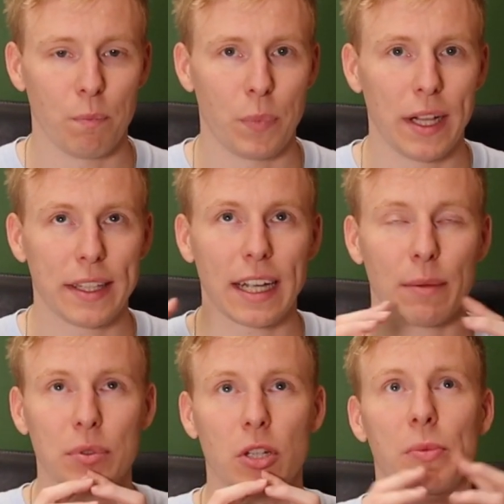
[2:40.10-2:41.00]
building
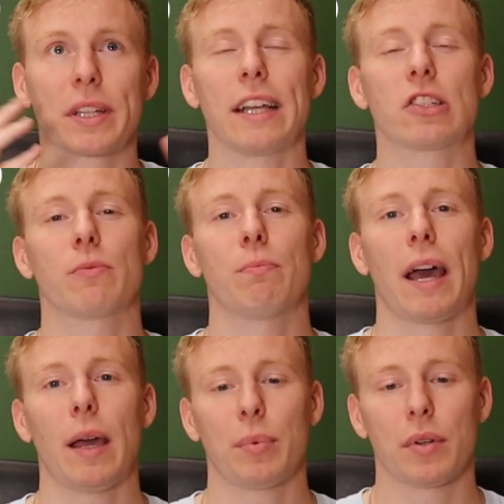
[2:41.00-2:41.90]
up a communication
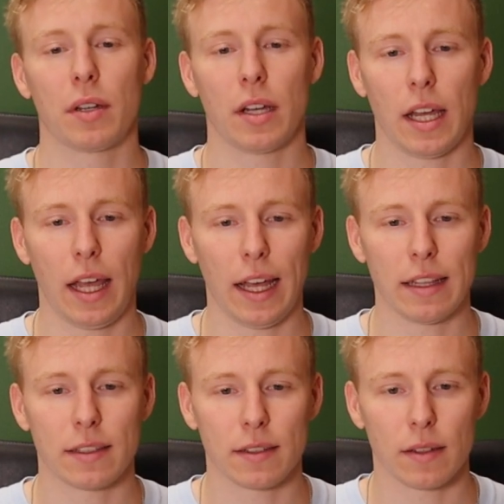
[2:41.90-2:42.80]
map
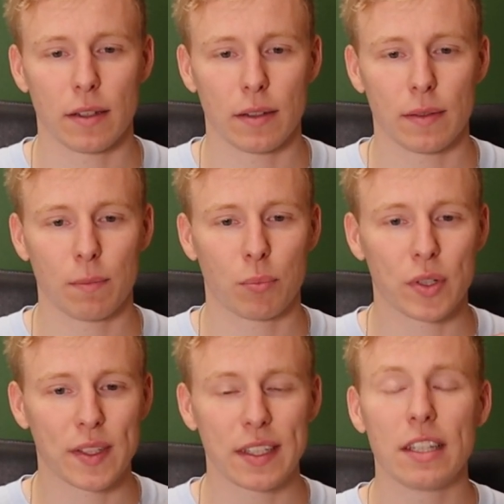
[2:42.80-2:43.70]
and
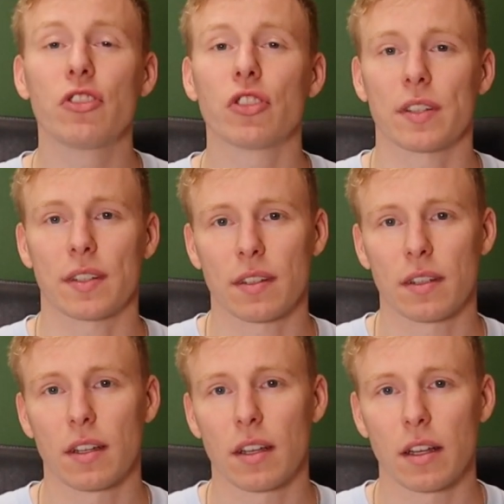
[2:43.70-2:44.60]
procedures
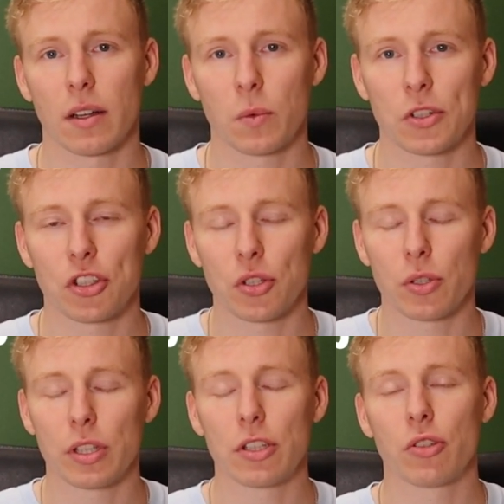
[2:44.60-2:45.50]
which you
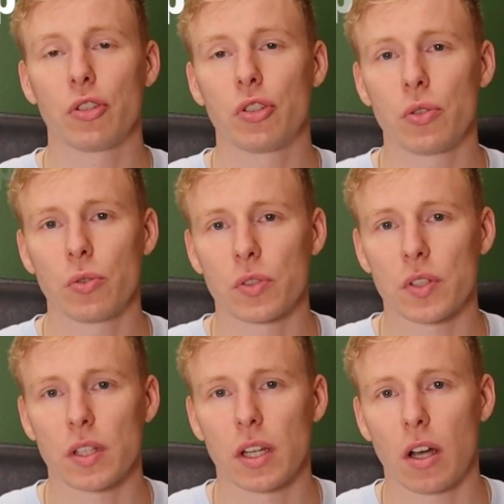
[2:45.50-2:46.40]
need to
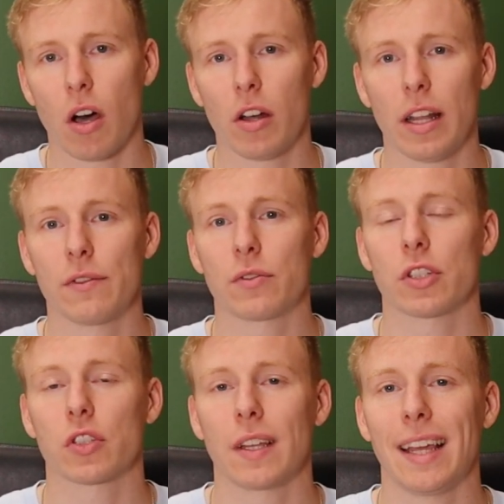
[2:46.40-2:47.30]
use or
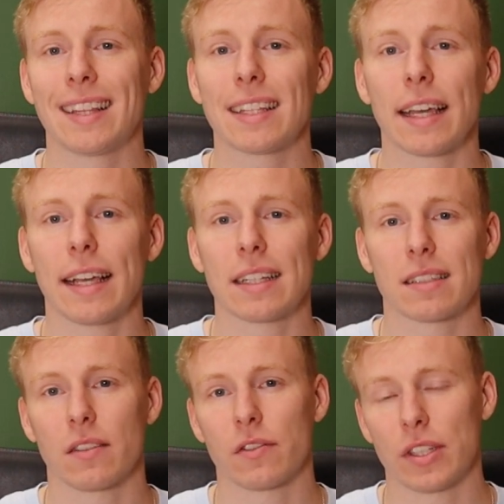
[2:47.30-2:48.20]
leverage in case
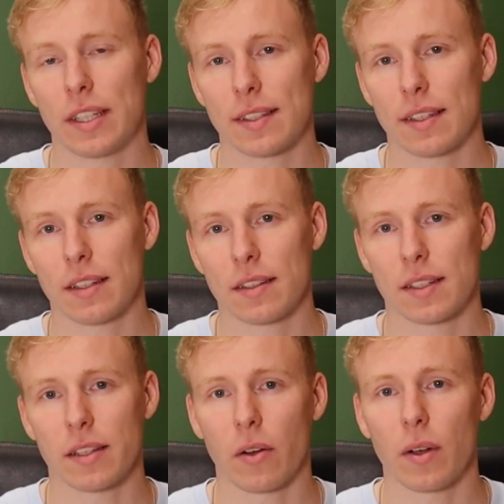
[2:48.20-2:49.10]
of an incident.
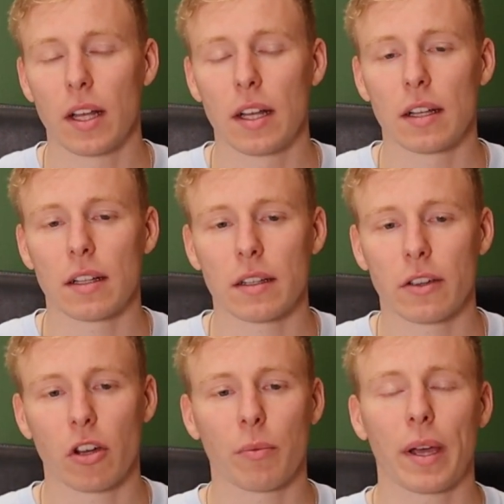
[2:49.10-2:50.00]
So
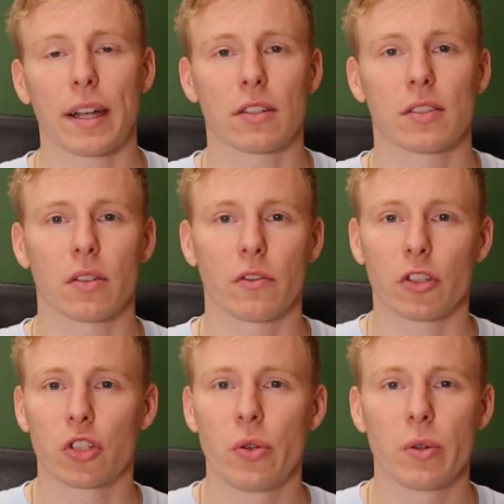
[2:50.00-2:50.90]
going back, so
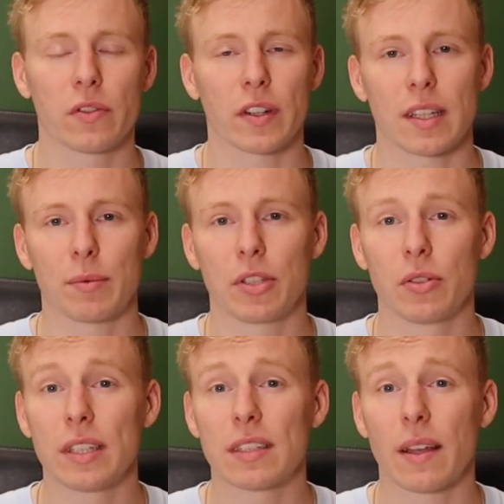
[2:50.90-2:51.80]
for tools, for example, you
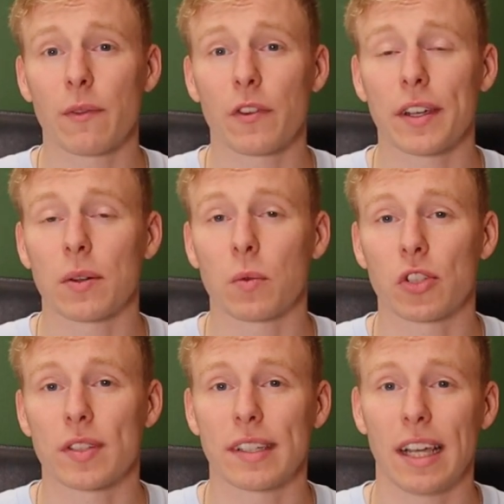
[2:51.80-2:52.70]
need something
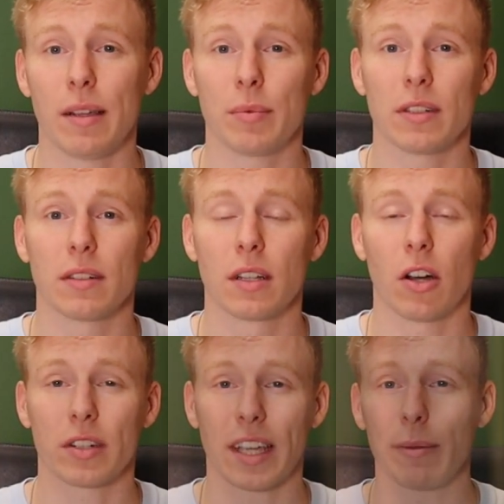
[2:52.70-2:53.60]
which is able
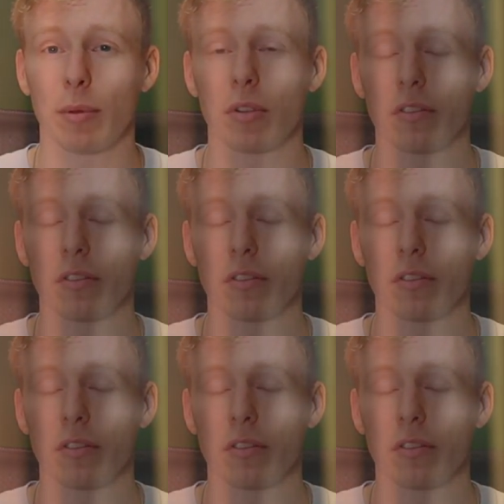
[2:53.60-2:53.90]
or capable